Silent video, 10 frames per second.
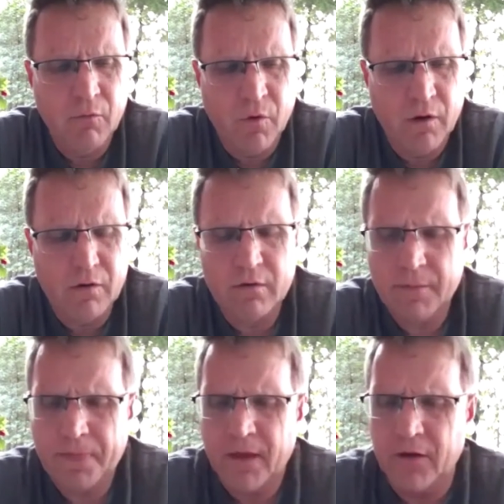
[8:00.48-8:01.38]
will
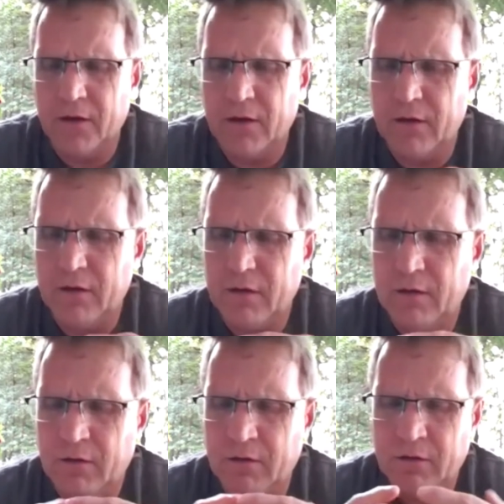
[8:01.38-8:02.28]

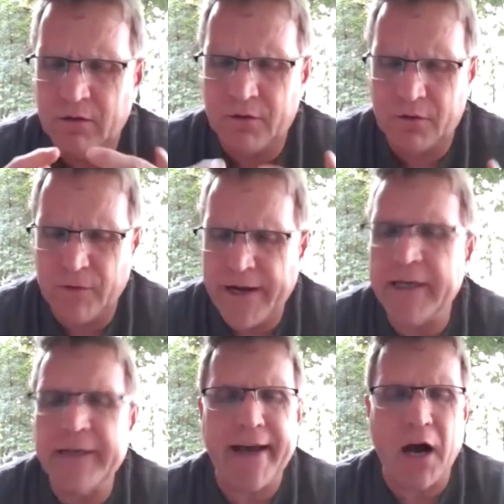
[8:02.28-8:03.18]

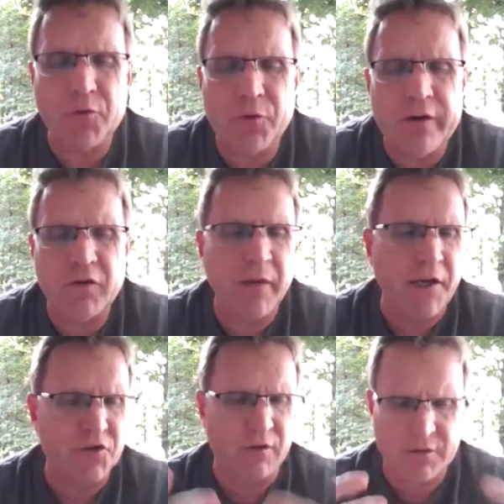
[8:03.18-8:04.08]
create encounter
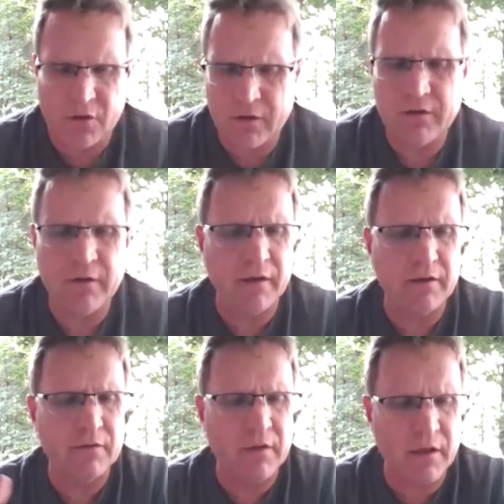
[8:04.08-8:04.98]
information. So they,
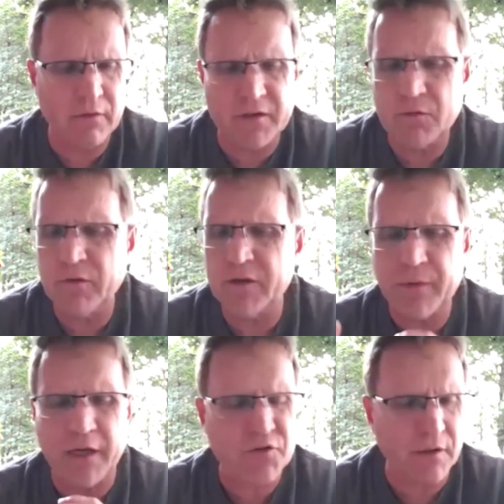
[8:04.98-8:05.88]
they, they visit with a the
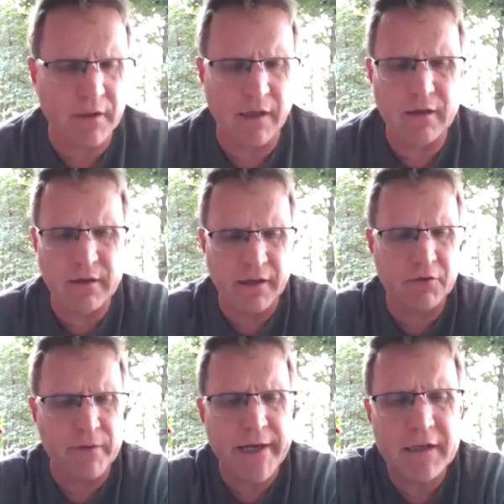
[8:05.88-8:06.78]
patient, they, they
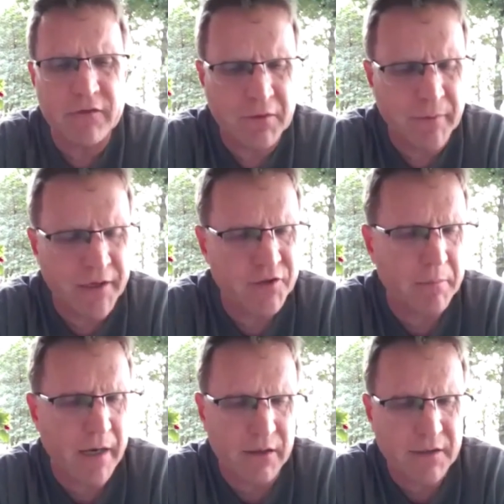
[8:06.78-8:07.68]
create
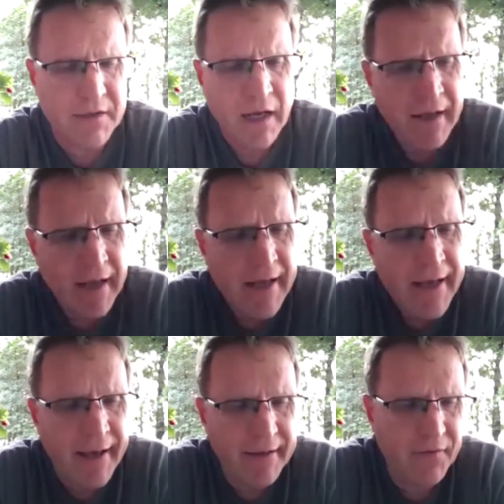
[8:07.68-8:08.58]
information about it.
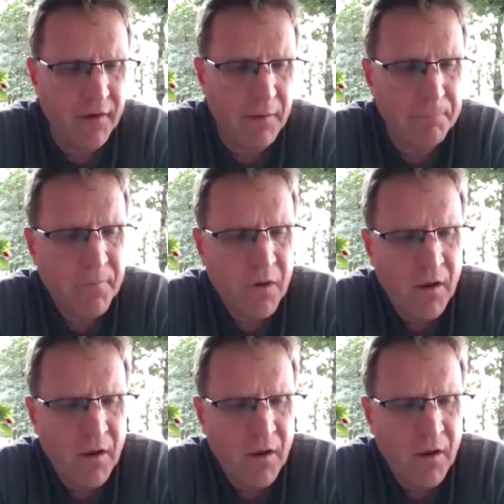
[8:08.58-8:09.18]
And, um,